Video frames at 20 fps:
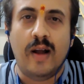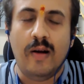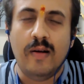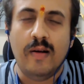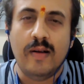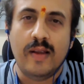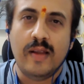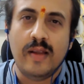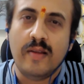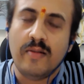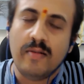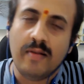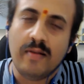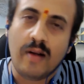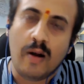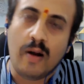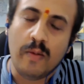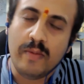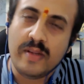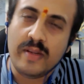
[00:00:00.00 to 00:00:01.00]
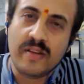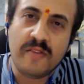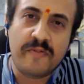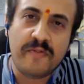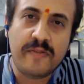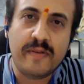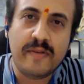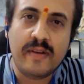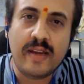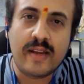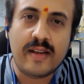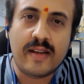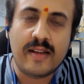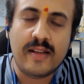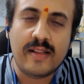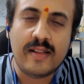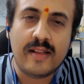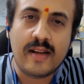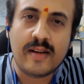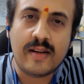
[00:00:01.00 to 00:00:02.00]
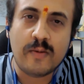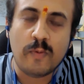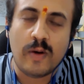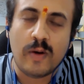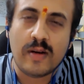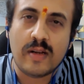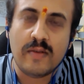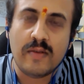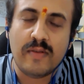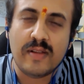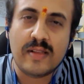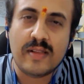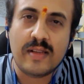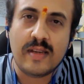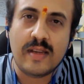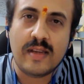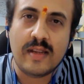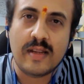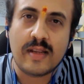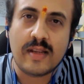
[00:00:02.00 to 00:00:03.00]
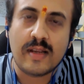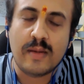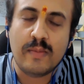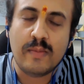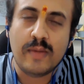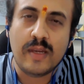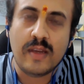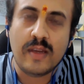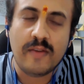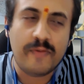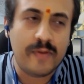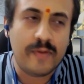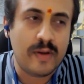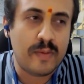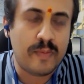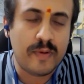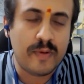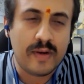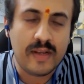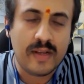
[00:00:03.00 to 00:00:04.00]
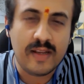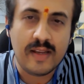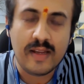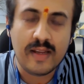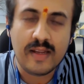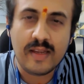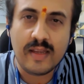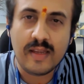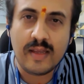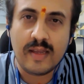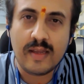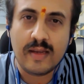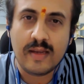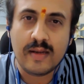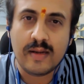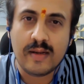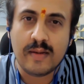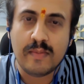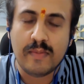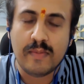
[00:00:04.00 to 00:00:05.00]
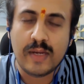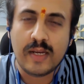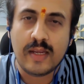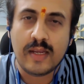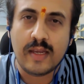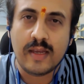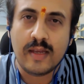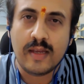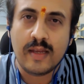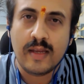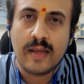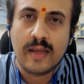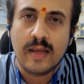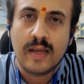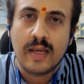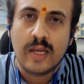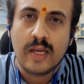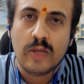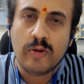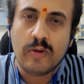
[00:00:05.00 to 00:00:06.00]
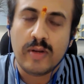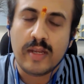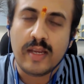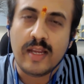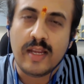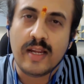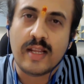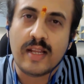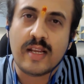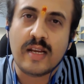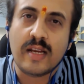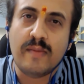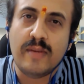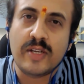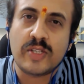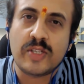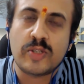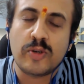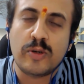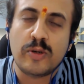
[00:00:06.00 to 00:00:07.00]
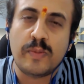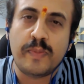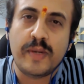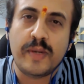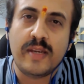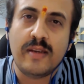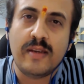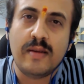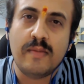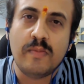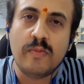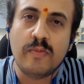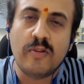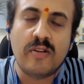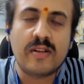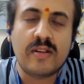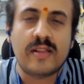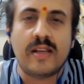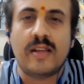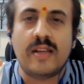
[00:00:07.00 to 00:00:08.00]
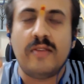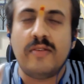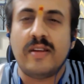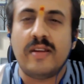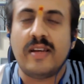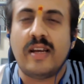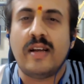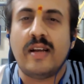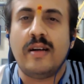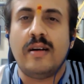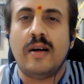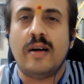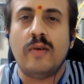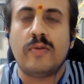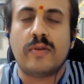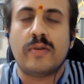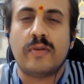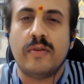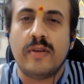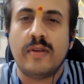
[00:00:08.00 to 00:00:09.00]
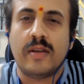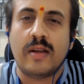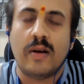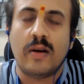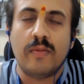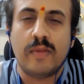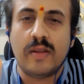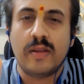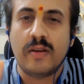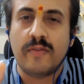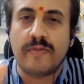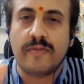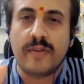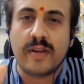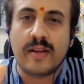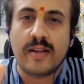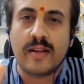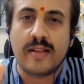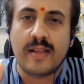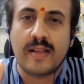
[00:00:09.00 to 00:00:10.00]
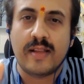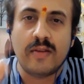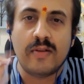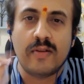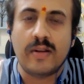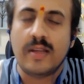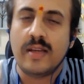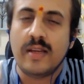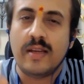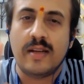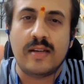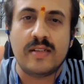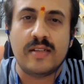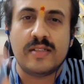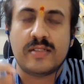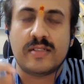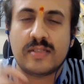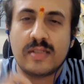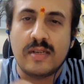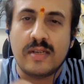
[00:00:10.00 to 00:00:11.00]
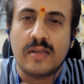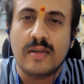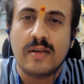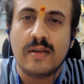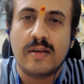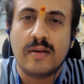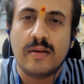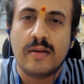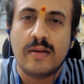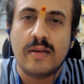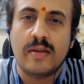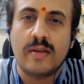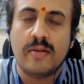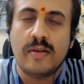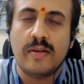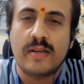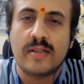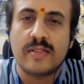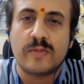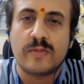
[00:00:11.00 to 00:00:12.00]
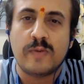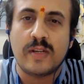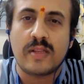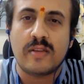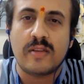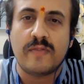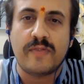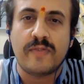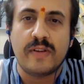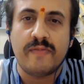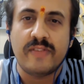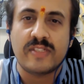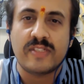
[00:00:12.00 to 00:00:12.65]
How many of you agree that whatever the incoming, if you're putting any money, your incoming should be more than your outgoing? How many of you agree? Then only it is worth of